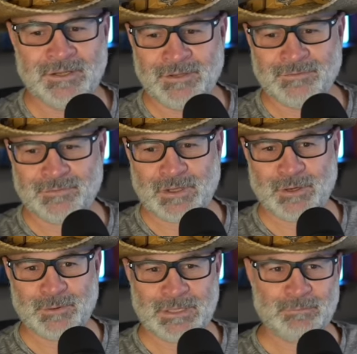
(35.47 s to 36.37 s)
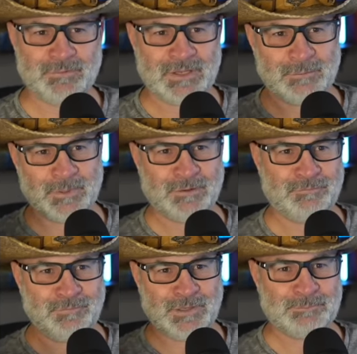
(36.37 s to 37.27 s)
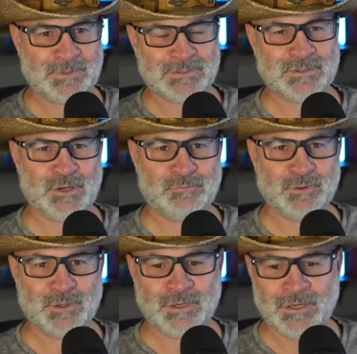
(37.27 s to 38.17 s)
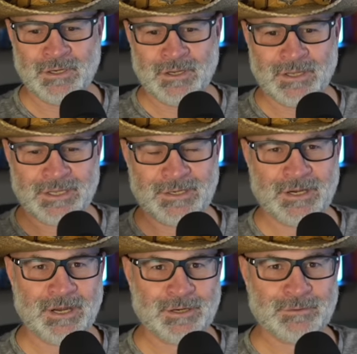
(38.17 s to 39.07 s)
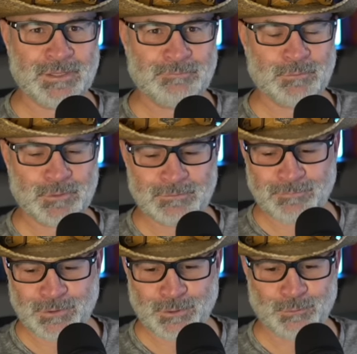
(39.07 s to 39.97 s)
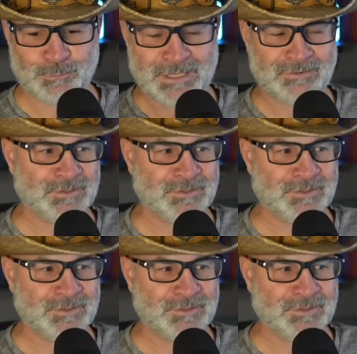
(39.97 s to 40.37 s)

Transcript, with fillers: So he was able to flip this over in a higher level review based